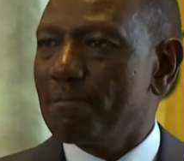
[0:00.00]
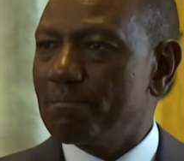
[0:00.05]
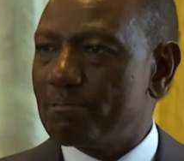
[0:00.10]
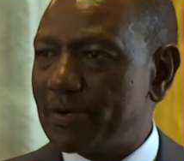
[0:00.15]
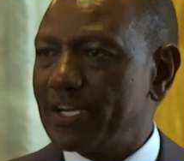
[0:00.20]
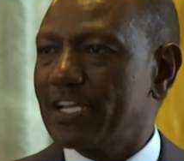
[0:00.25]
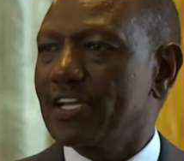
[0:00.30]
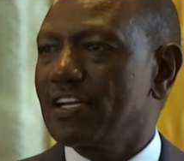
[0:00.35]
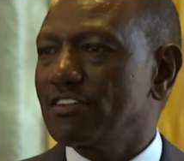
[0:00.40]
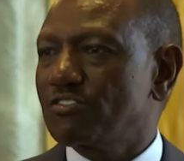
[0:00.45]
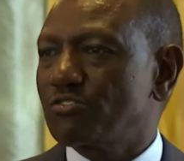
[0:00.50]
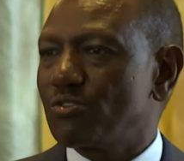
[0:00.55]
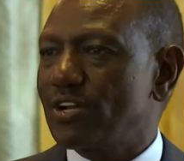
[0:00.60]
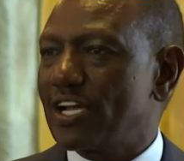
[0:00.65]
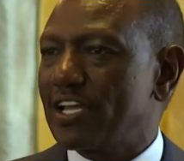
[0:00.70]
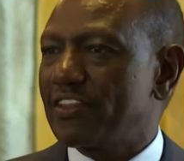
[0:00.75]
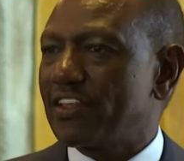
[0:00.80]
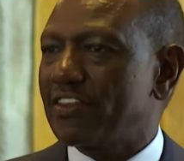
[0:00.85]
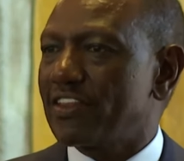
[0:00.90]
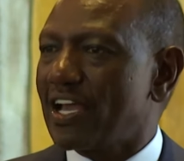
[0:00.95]
bringing
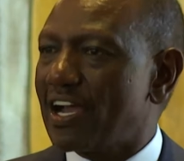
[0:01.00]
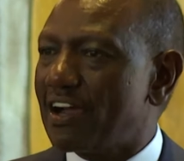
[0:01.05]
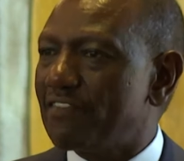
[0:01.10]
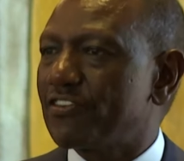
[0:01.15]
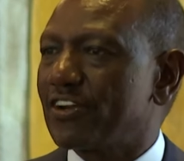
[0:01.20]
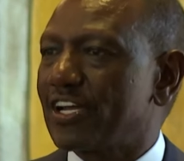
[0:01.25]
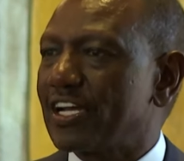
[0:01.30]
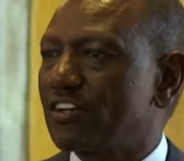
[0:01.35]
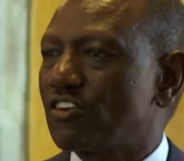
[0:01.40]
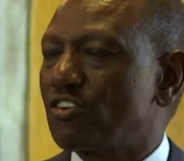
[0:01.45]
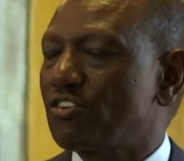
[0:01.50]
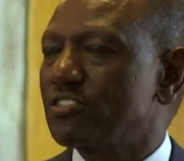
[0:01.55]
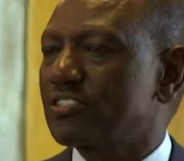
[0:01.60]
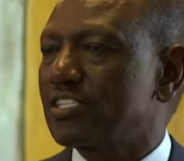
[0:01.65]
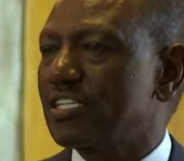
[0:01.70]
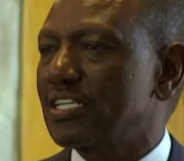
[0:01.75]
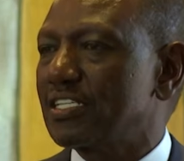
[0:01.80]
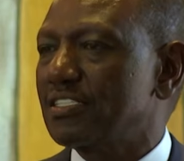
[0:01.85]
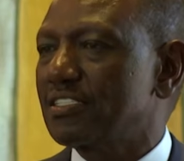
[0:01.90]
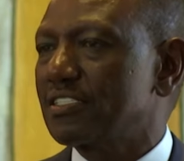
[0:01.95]
together the African
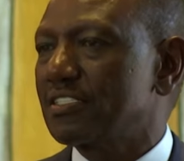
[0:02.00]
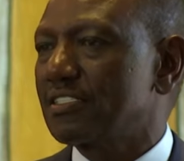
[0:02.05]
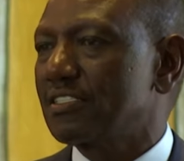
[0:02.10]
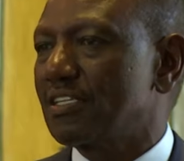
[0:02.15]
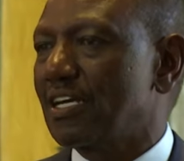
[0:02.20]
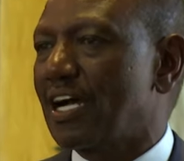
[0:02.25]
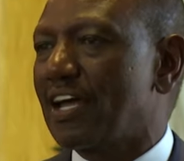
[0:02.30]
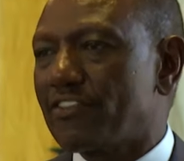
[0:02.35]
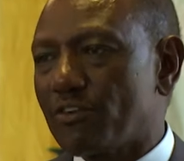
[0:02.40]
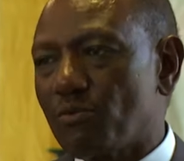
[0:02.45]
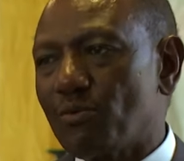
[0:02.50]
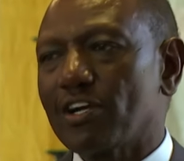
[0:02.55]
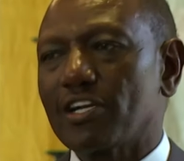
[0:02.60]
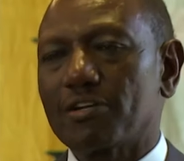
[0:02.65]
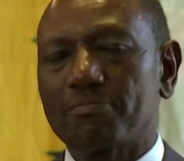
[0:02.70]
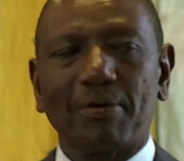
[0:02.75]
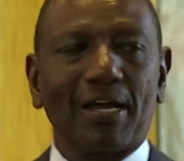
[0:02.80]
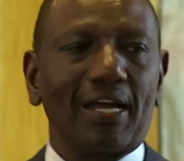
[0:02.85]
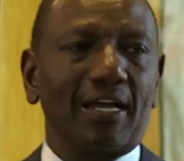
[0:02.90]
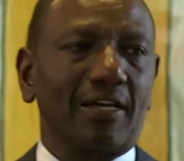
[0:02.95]
continent and the
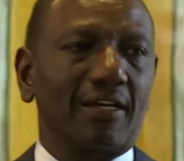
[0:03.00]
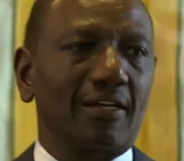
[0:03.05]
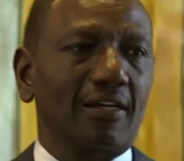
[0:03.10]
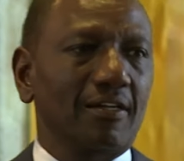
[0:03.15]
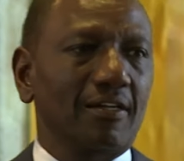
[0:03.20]
World Bank